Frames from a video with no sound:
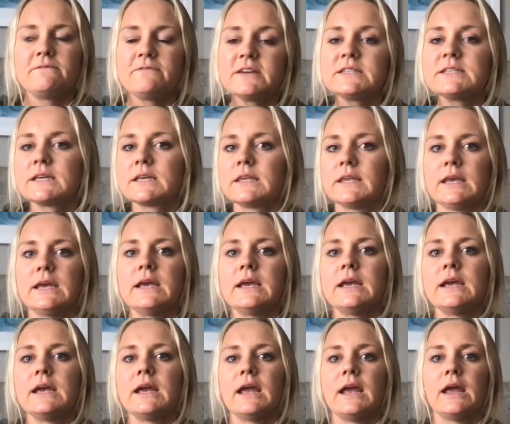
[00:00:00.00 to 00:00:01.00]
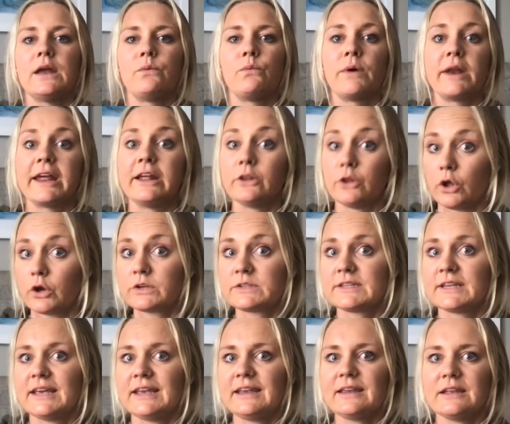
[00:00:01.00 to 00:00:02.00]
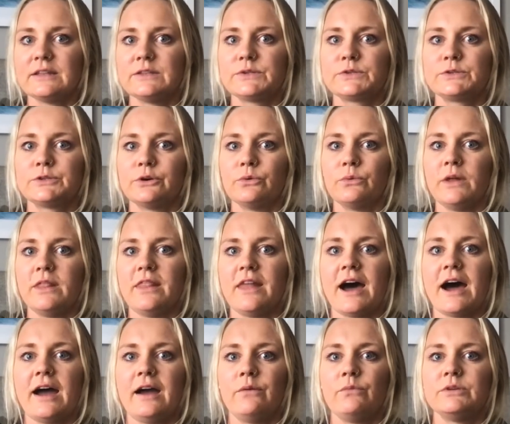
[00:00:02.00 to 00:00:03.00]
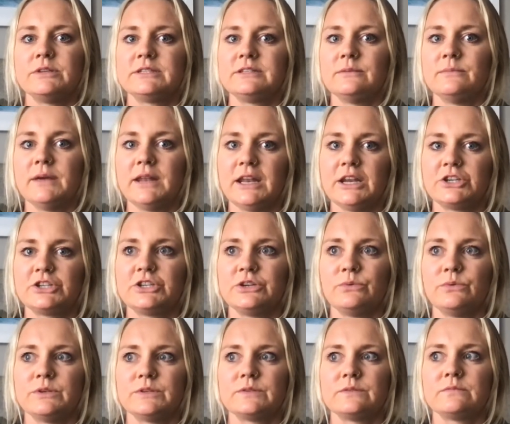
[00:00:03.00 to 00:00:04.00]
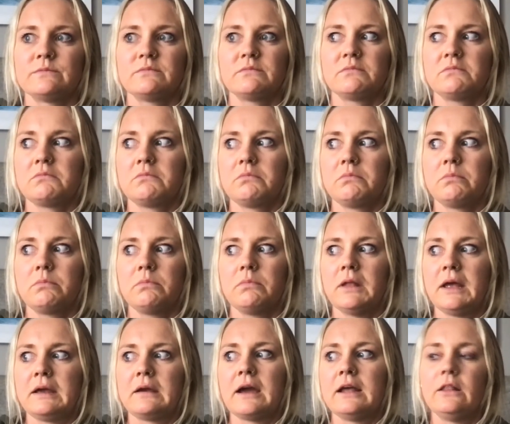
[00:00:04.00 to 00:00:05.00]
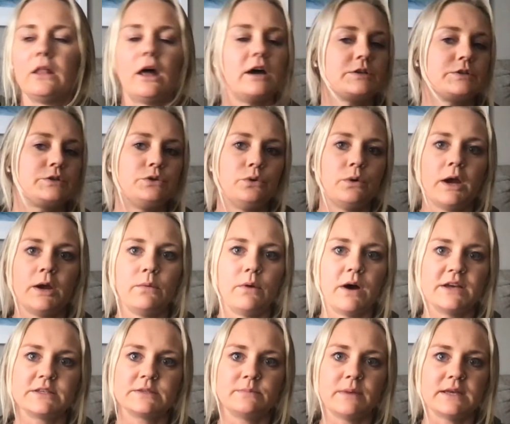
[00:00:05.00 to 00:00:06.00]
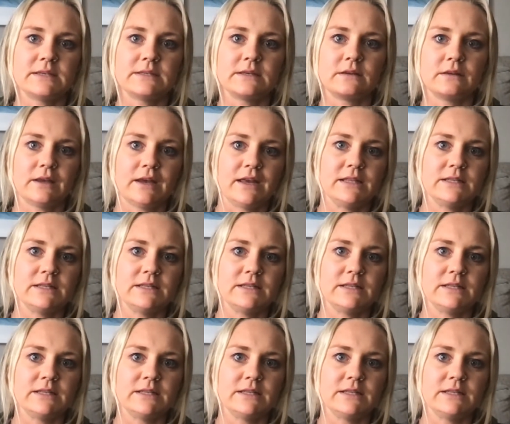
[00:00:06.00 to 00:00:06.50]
physically and what I looked like. And so when that was diminished, it was like I lost who I was basically.